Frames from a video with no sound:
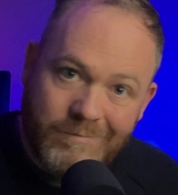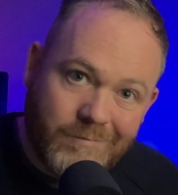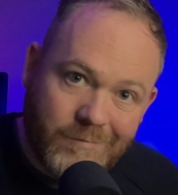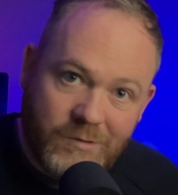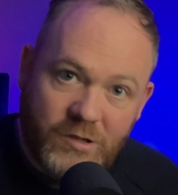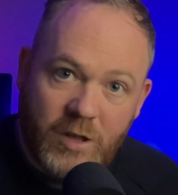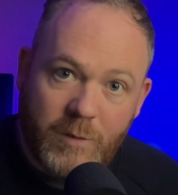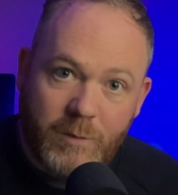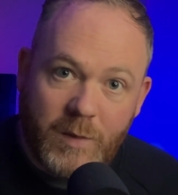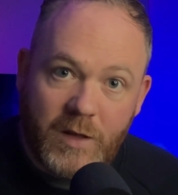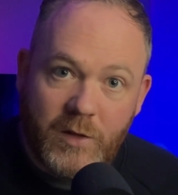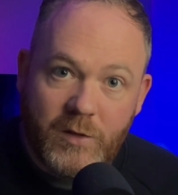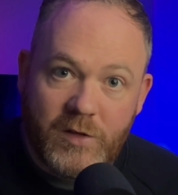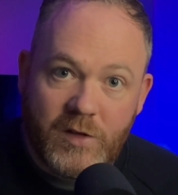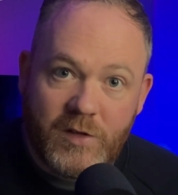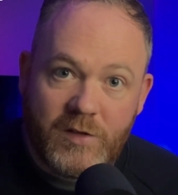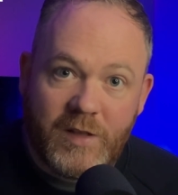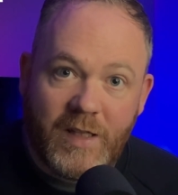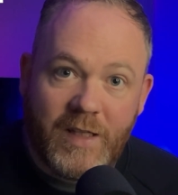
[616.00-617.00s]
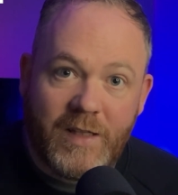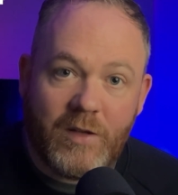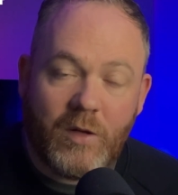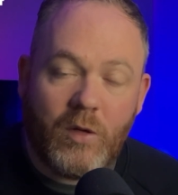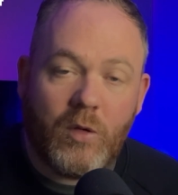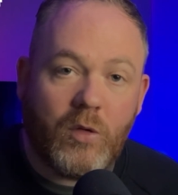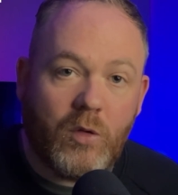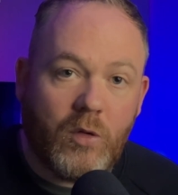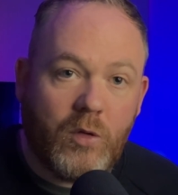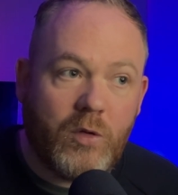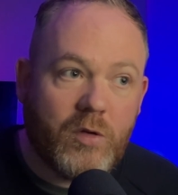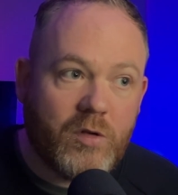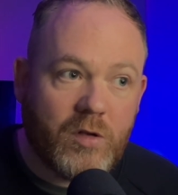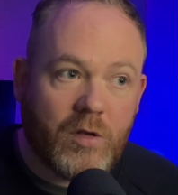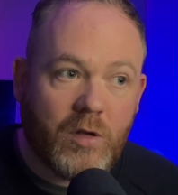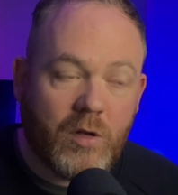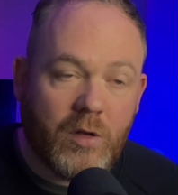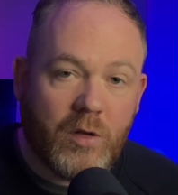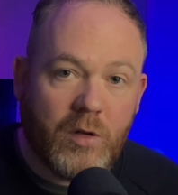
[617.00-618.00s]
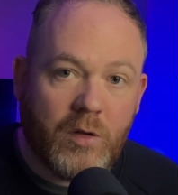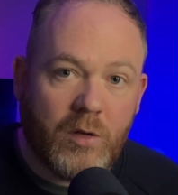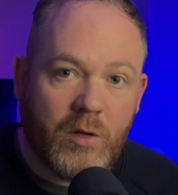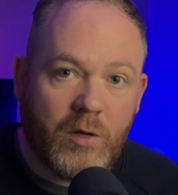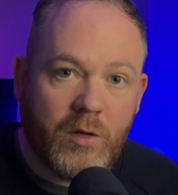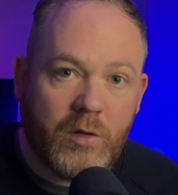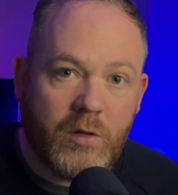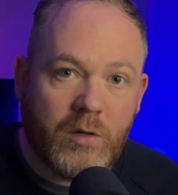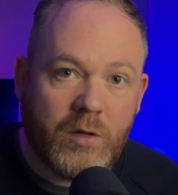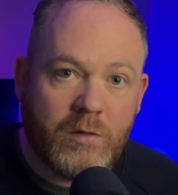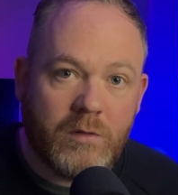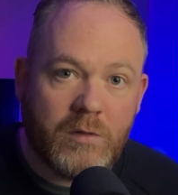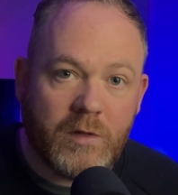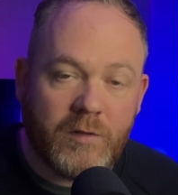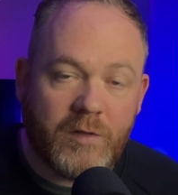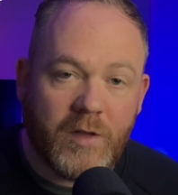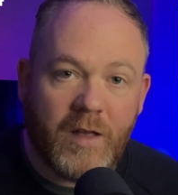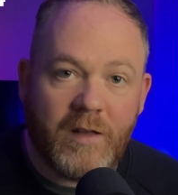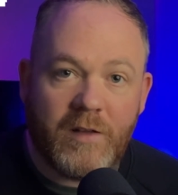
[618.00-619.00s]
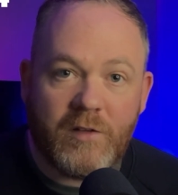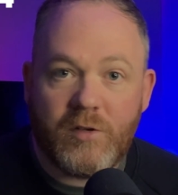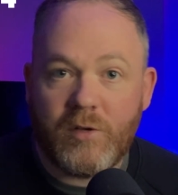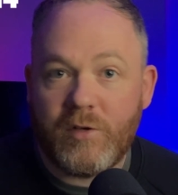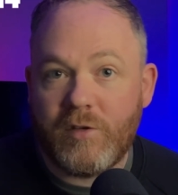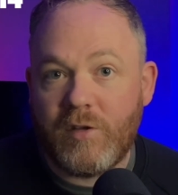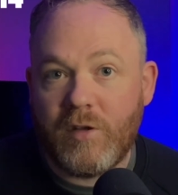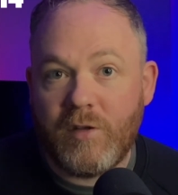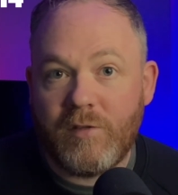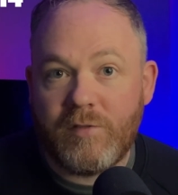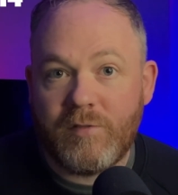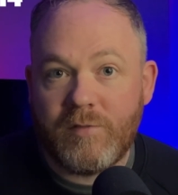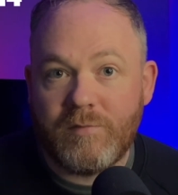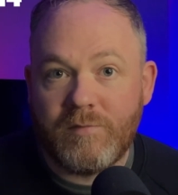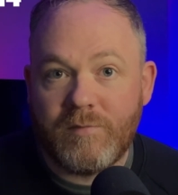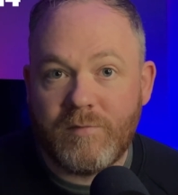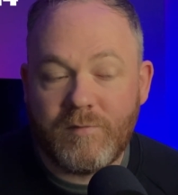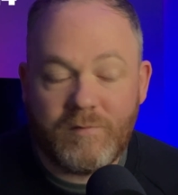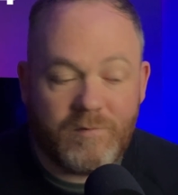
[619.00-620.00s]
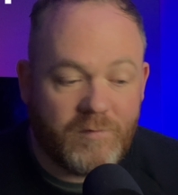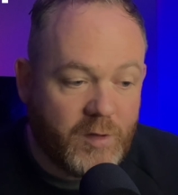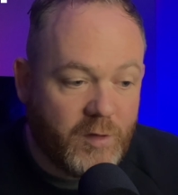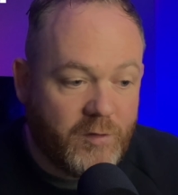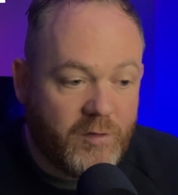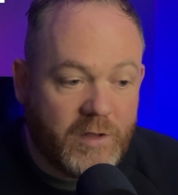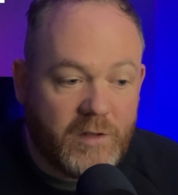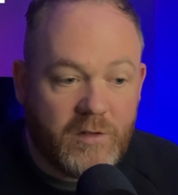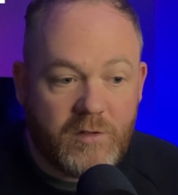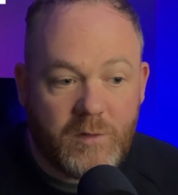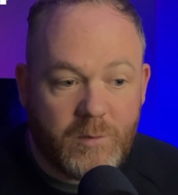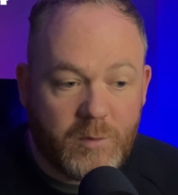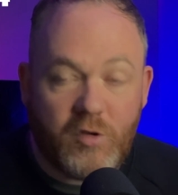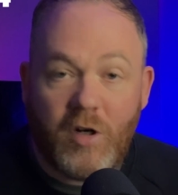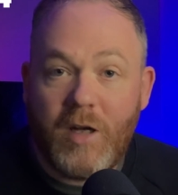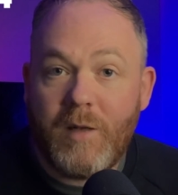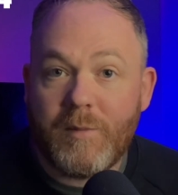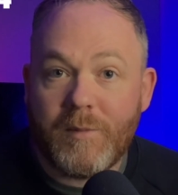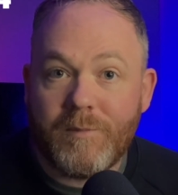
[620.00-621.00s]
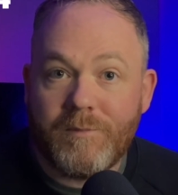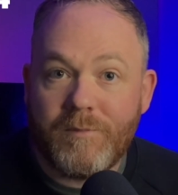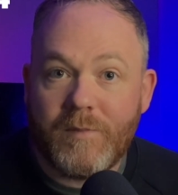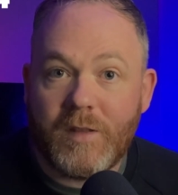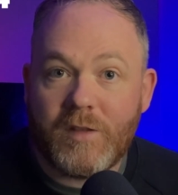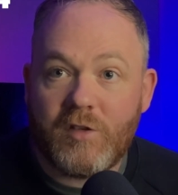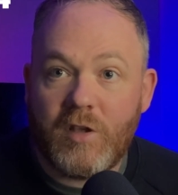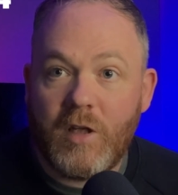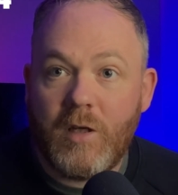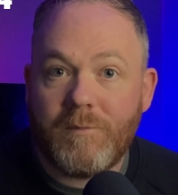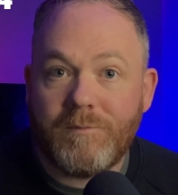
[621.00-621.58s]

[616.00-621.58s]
check below, as I said. Also, if you like this sort of stuff, feel free to subscribe. Thanks a lot.